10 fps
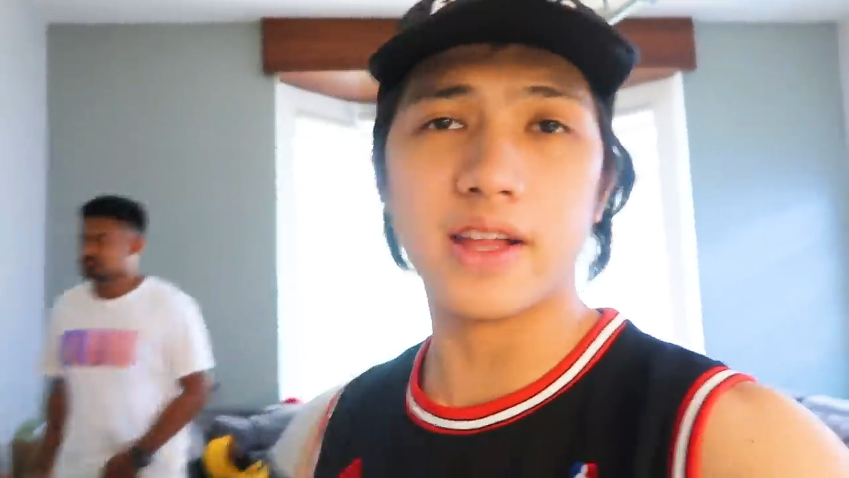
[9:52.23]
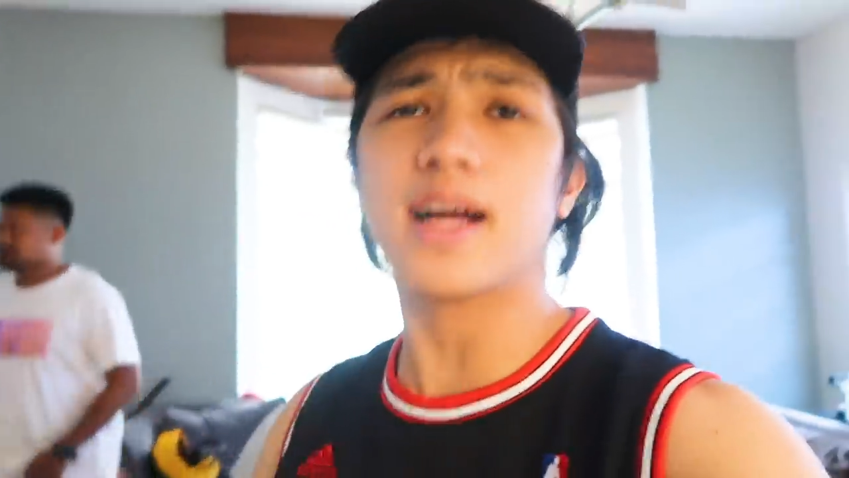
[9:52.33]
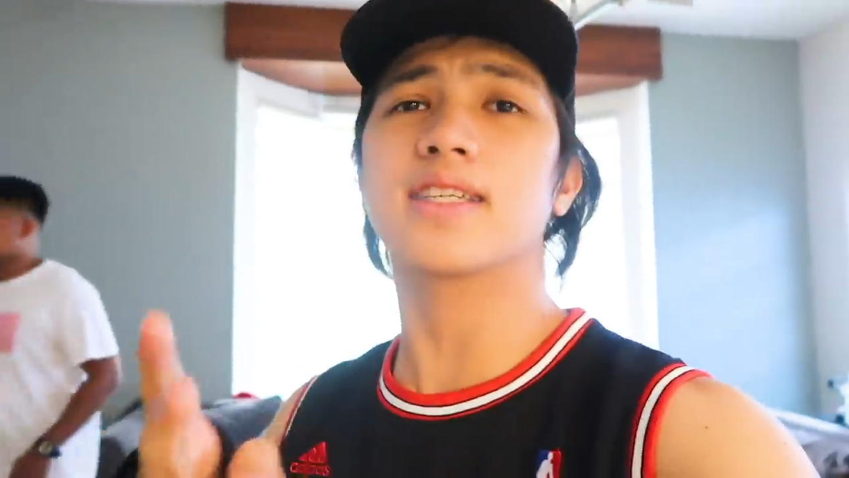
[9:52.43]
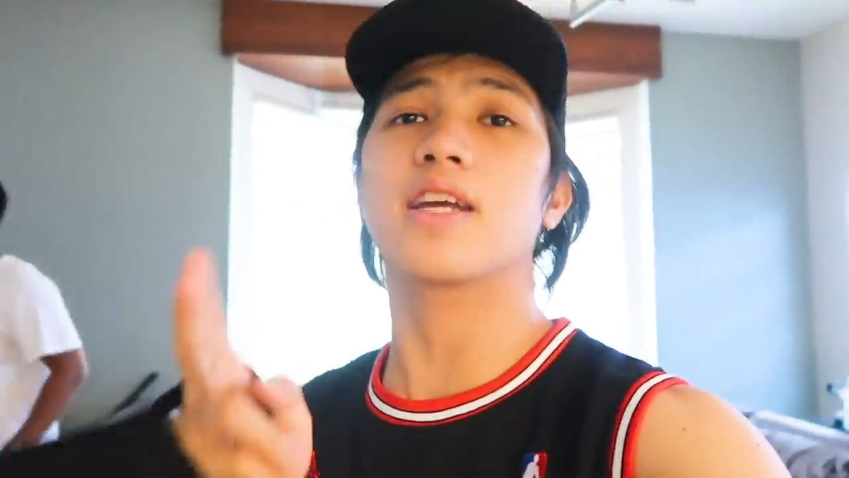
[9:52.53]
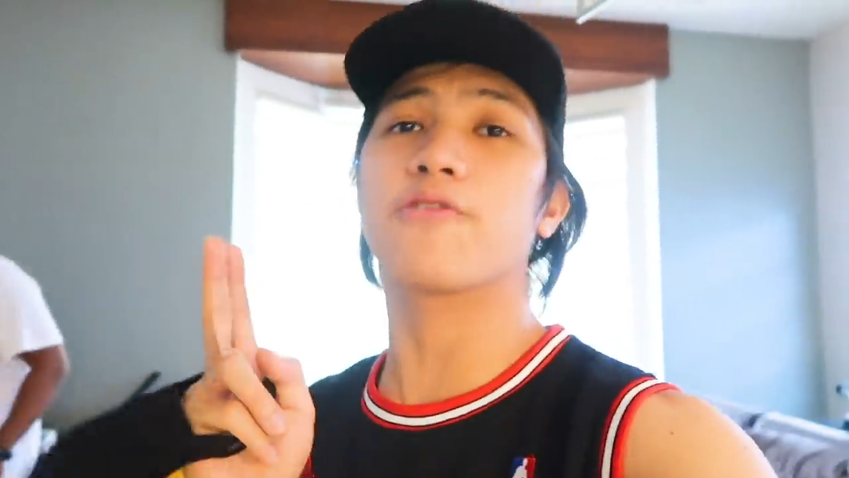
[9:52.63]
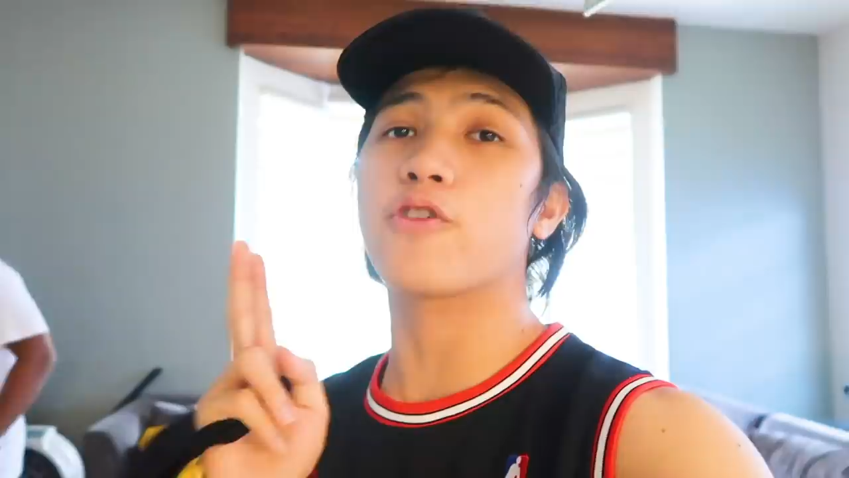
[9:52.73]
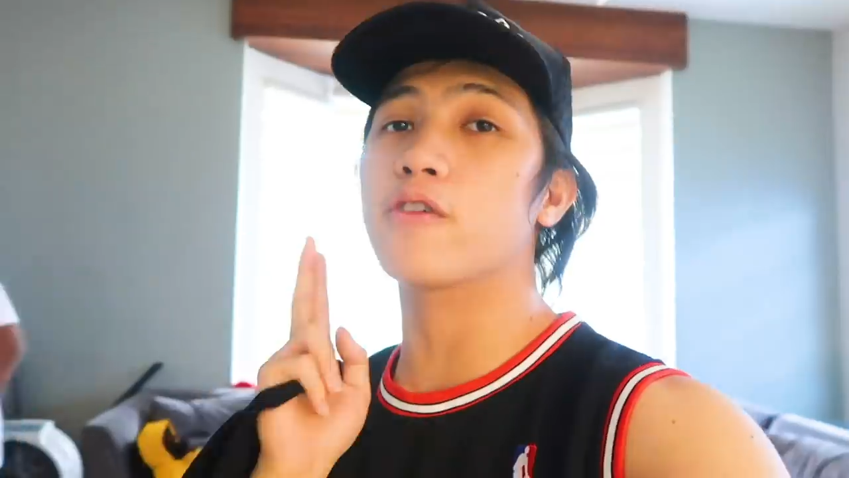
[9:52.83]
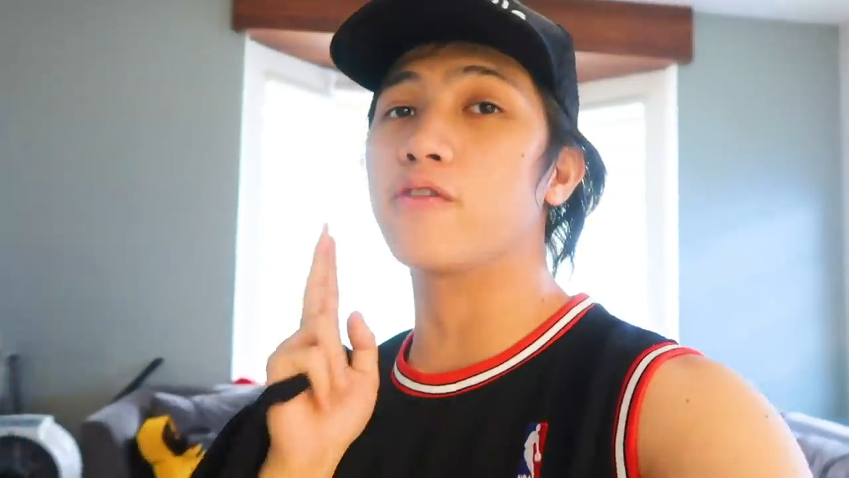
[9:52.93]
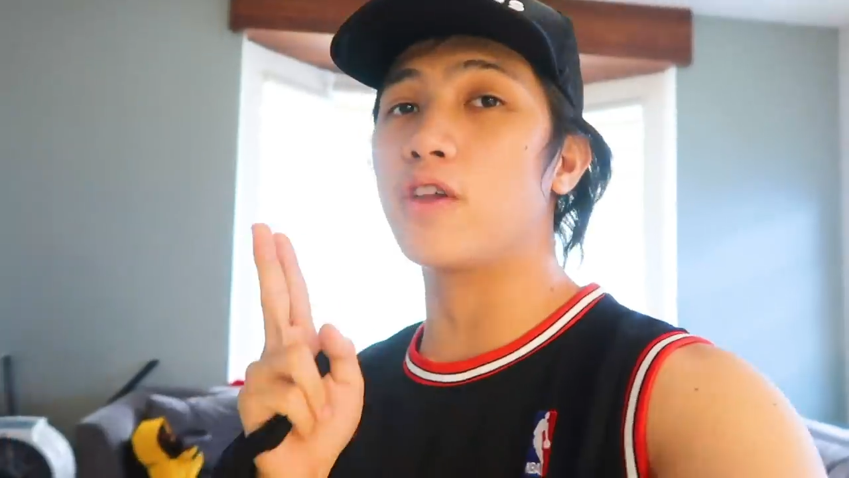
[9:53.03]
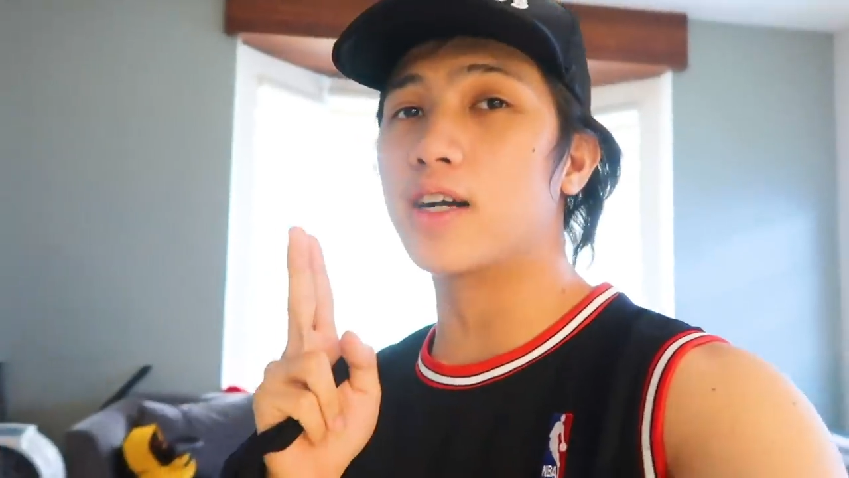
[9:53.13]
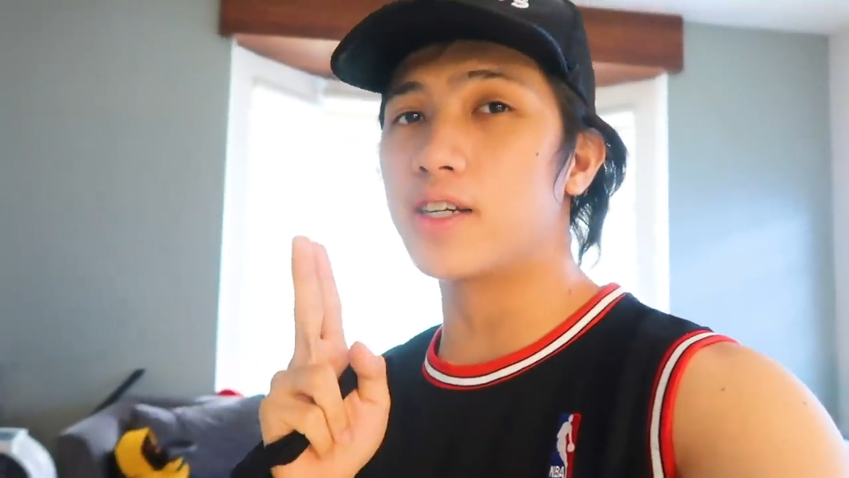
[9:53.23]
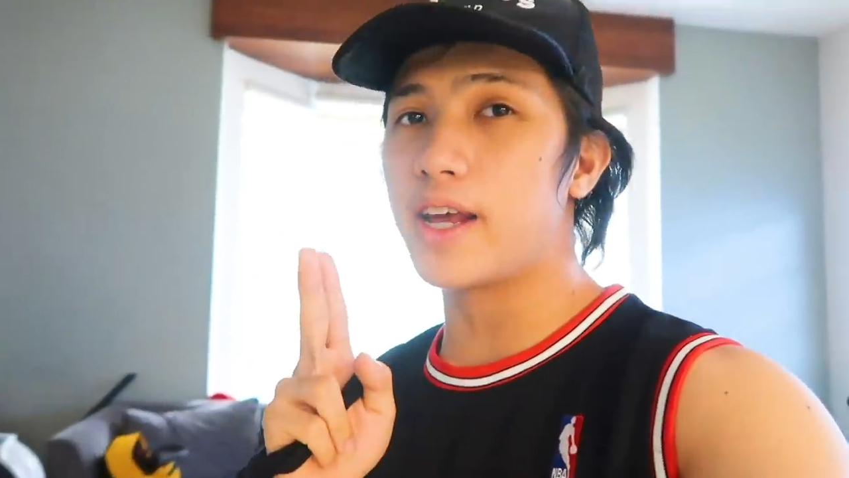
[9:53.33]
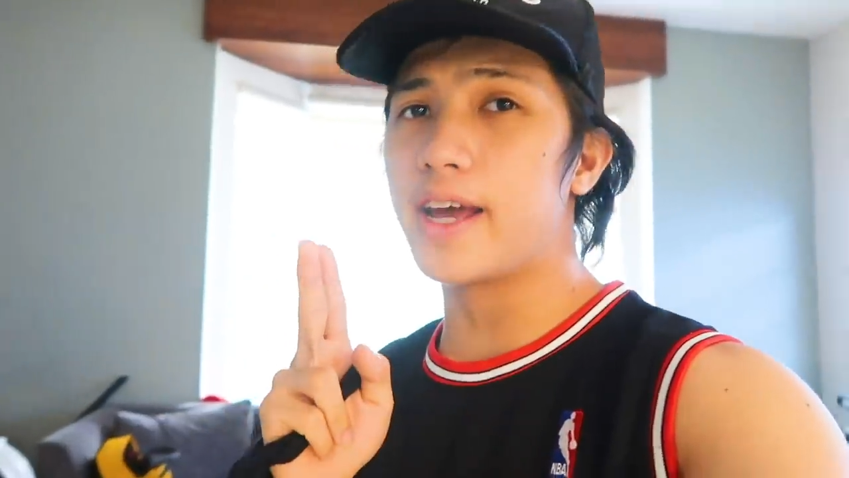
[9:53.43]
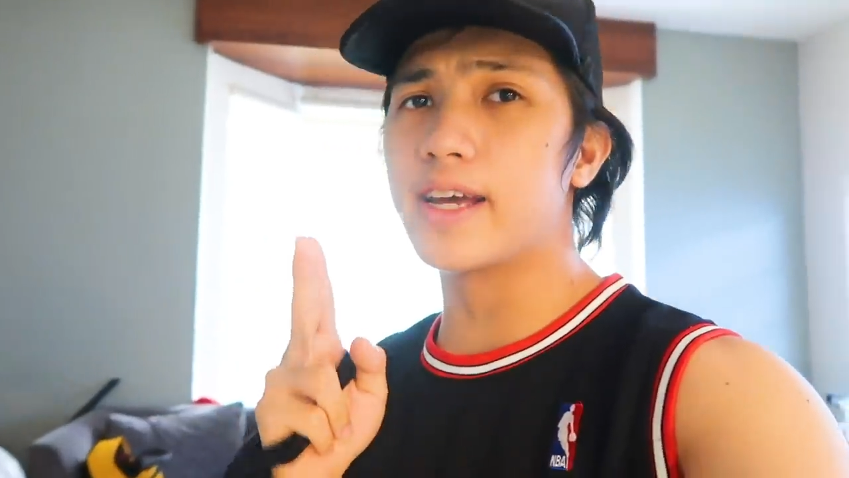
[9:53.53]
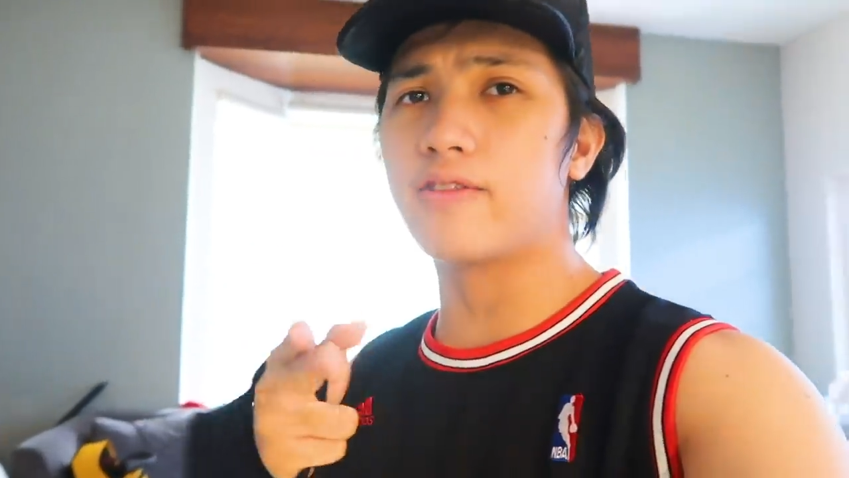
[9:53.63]
that's it for the vlog
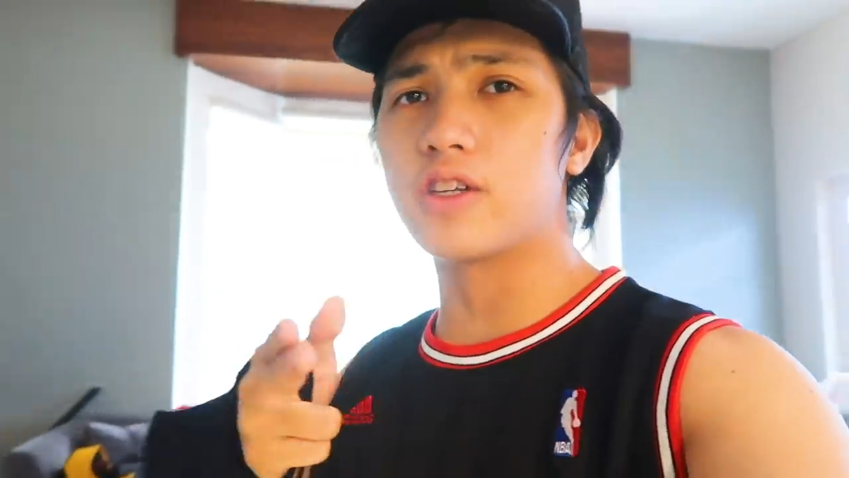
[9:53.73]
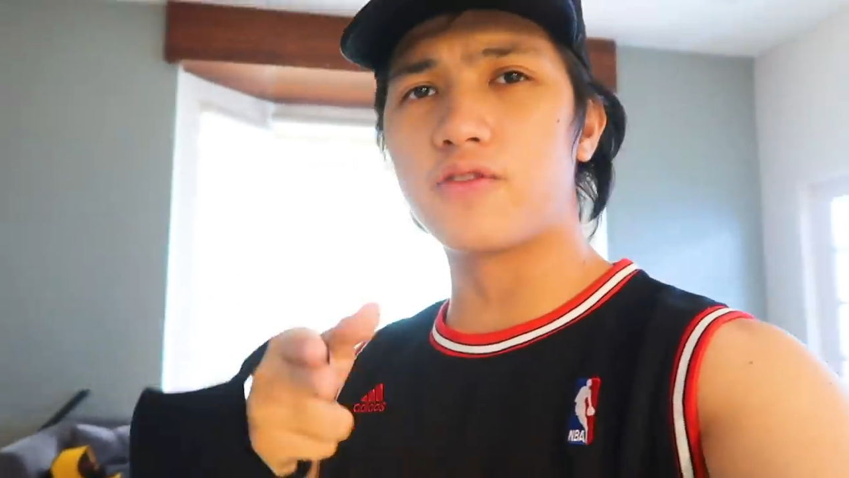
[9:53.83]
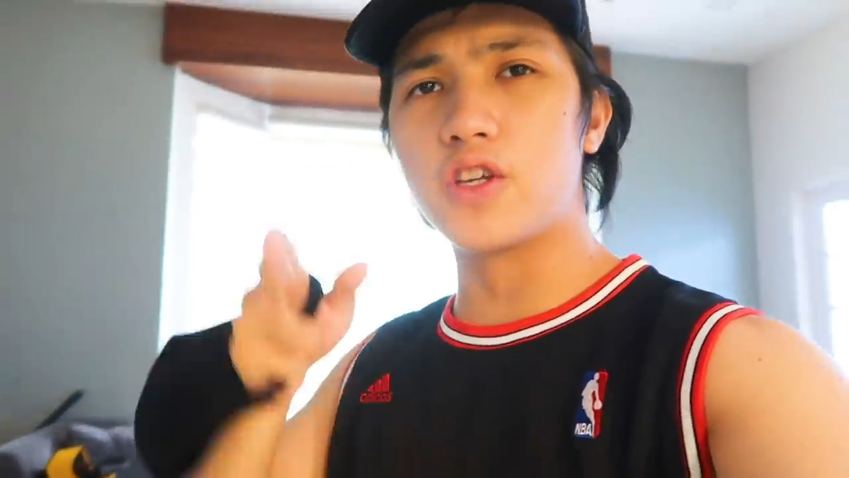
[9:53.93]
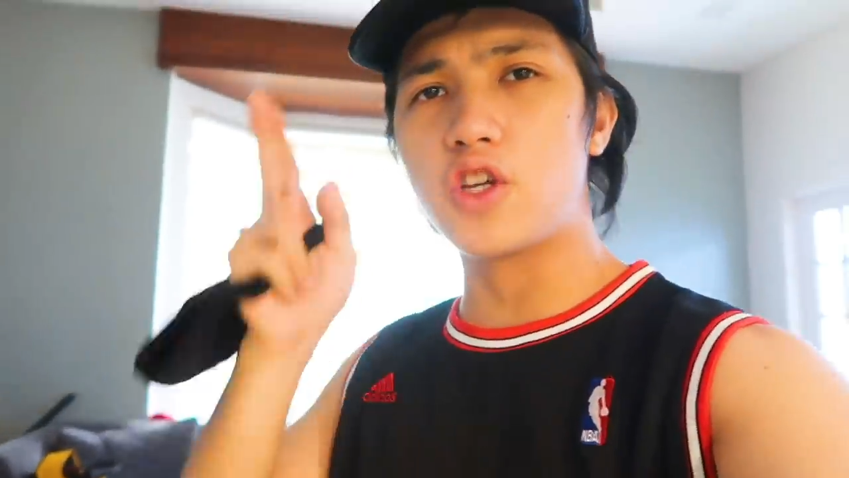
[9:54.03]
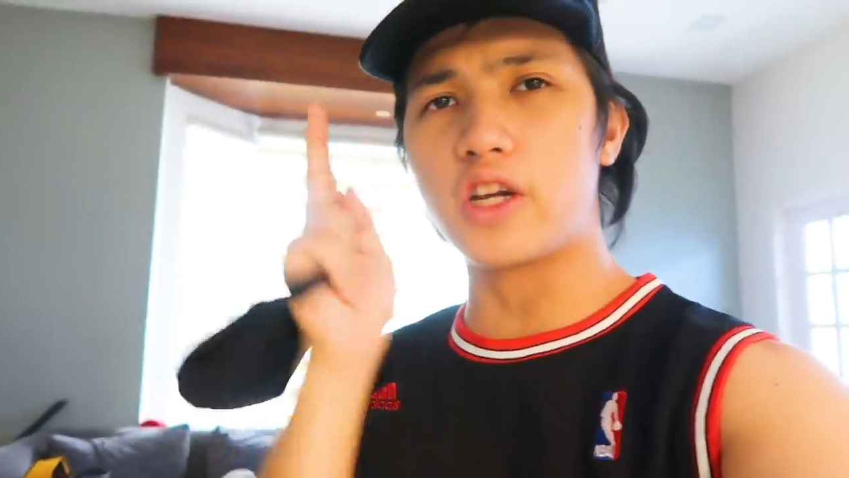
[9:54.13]
today. Give this video